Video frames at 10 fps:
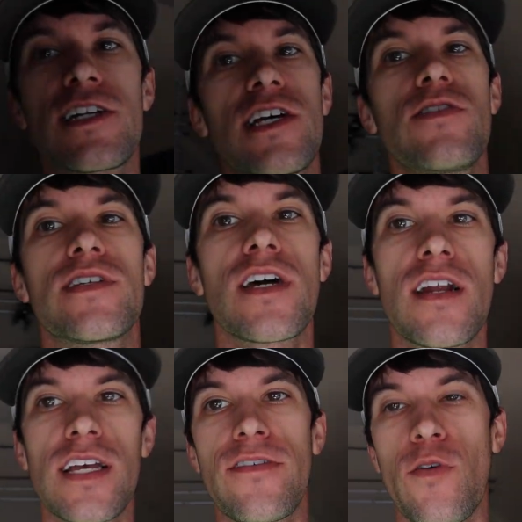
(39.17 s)
because I do a
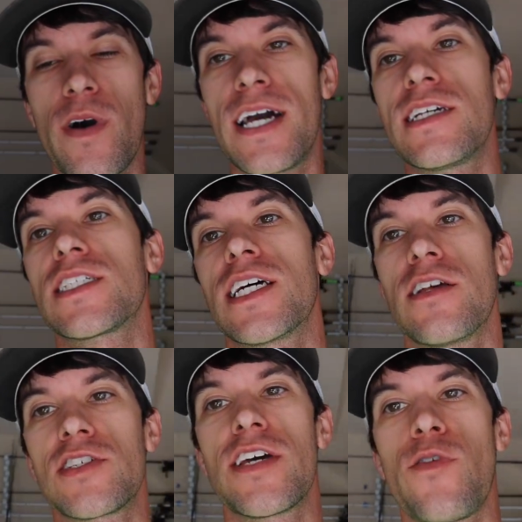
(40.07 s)
ton of giveaways and
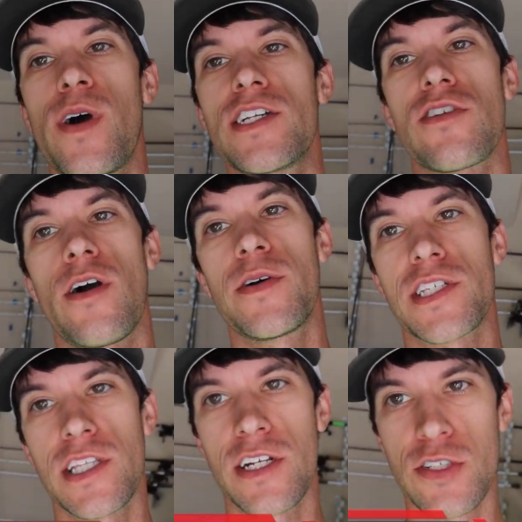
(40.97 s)
those giveaways are
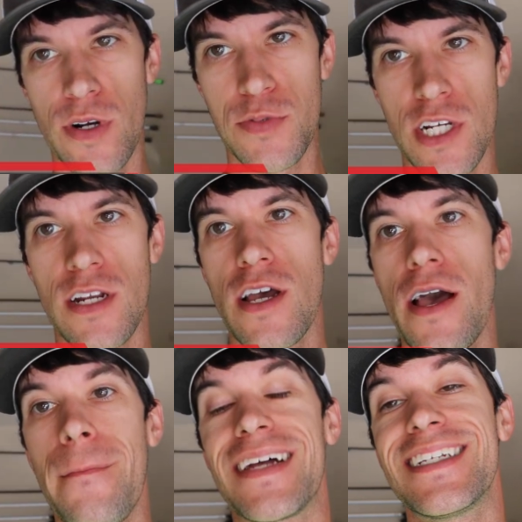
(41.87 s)
always in the description.
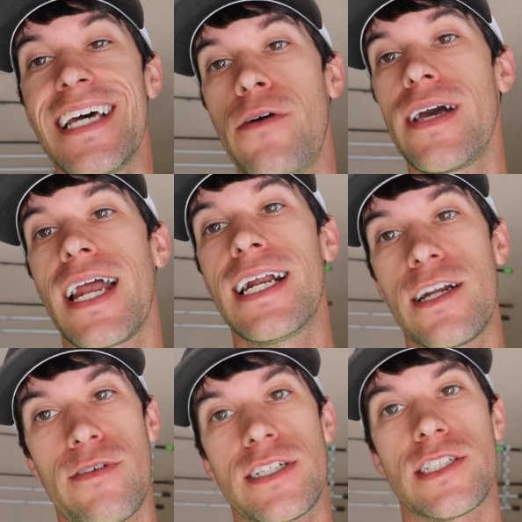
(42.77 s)
But today we got an
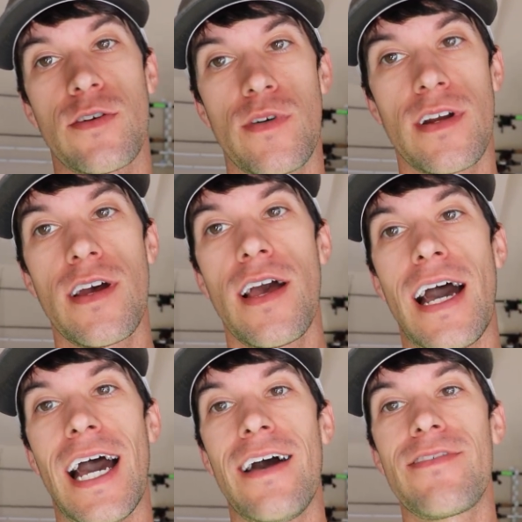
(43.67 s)
interesting one.
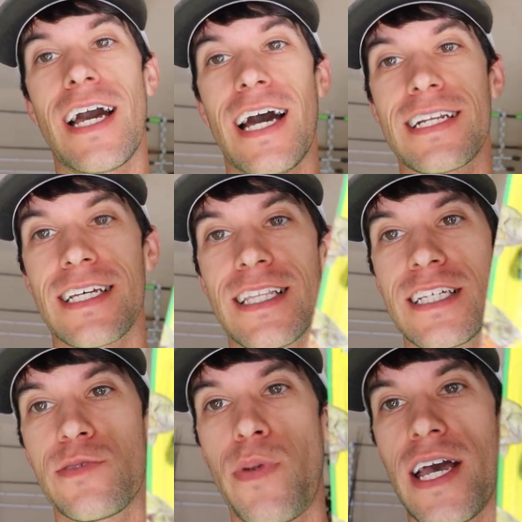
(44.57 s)
I've got
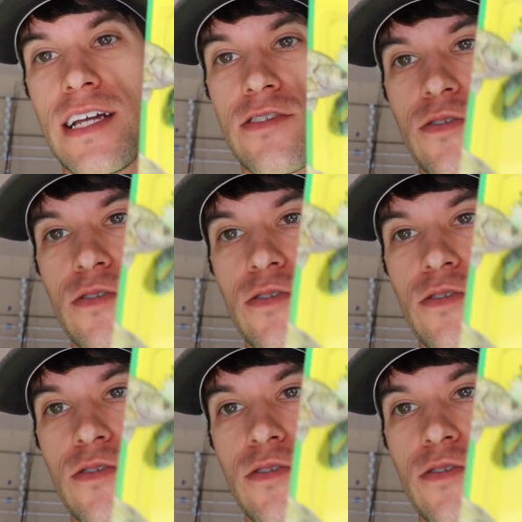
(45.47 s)
this bait